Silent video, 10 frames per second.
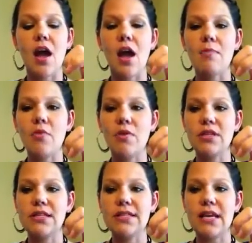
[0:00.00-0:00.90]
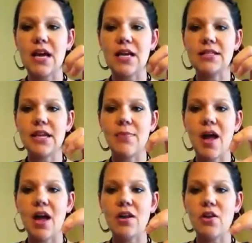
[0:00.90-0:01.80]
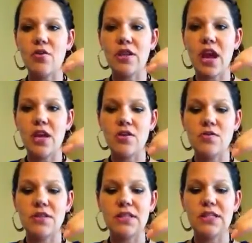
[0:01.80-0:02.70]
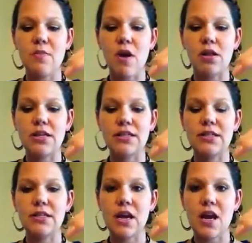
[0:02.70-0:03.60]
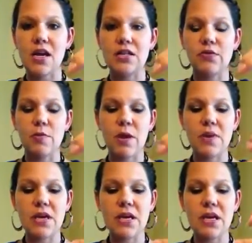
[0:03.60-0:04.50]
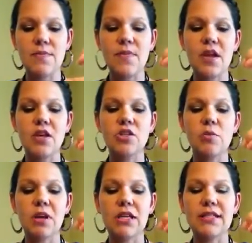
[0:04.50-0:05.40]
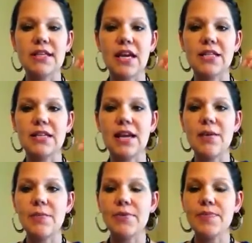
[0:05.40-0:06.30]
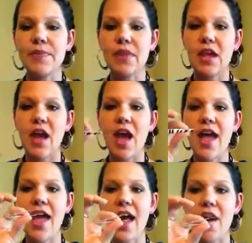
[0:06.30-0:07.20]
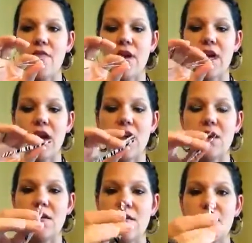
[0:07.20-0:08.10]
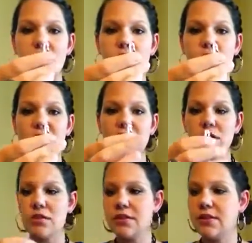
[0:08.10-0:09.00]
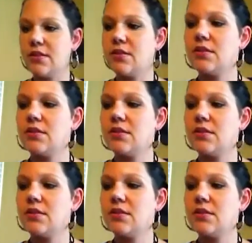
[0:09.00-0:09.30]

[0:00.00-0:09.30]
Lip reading: I'm going to size up. I know that I use the smallest size for my pinky, so I'm going to size it up. I have tweezers